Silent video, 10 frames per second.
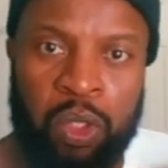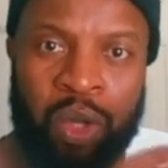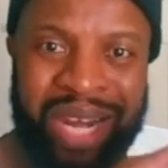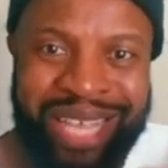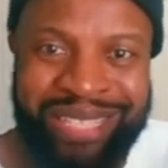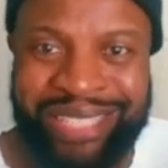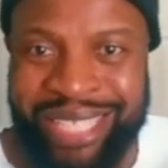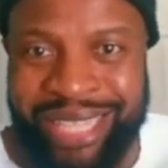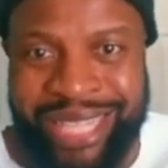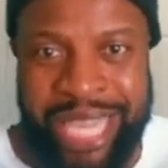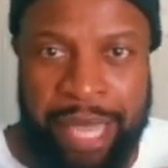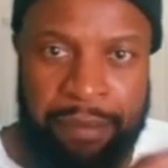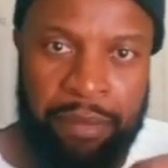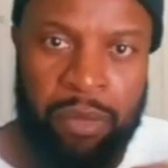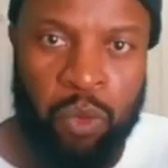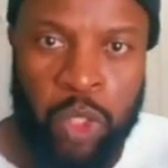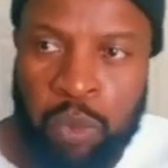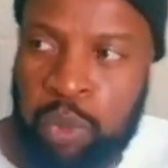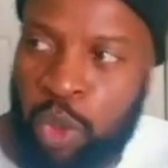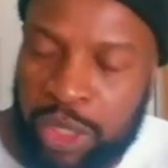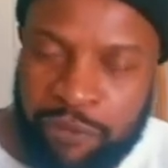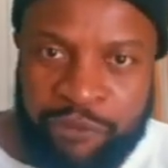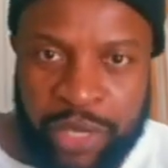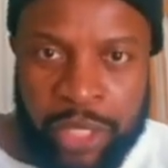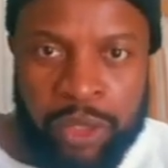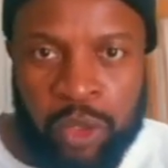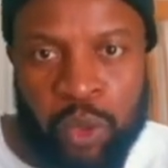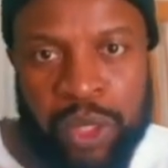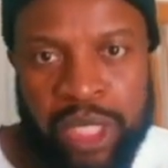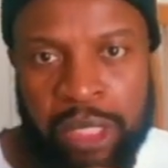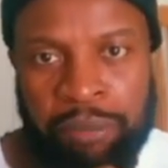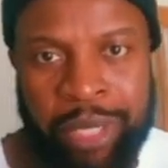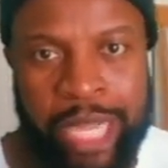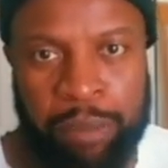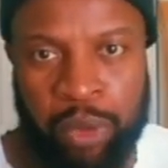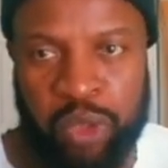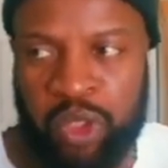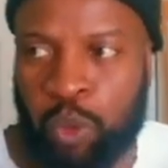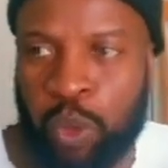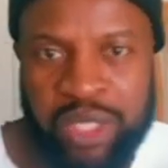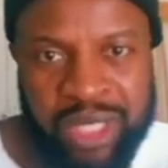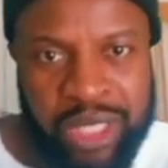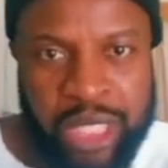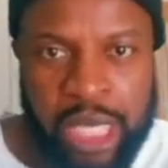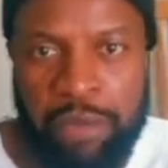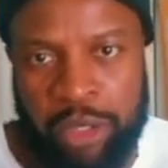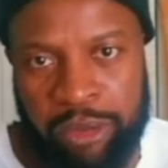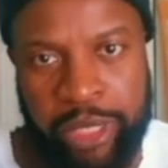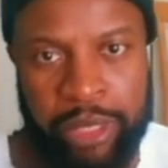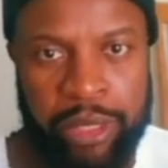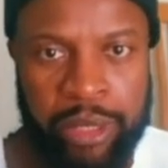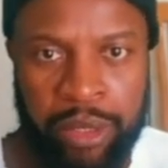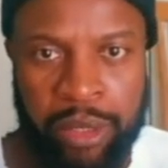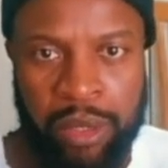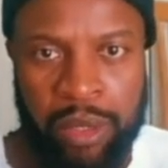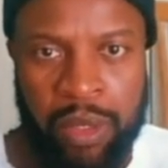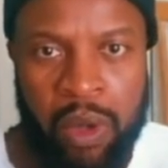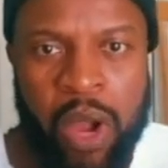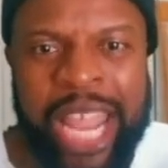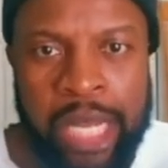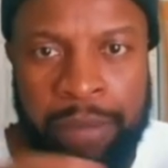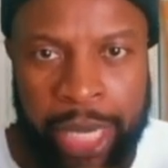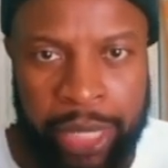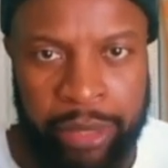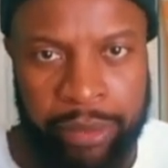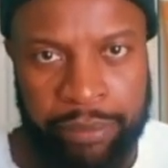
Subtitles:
you're less than them, when you point the finger to another black person, whether it's an immigrant or anybody,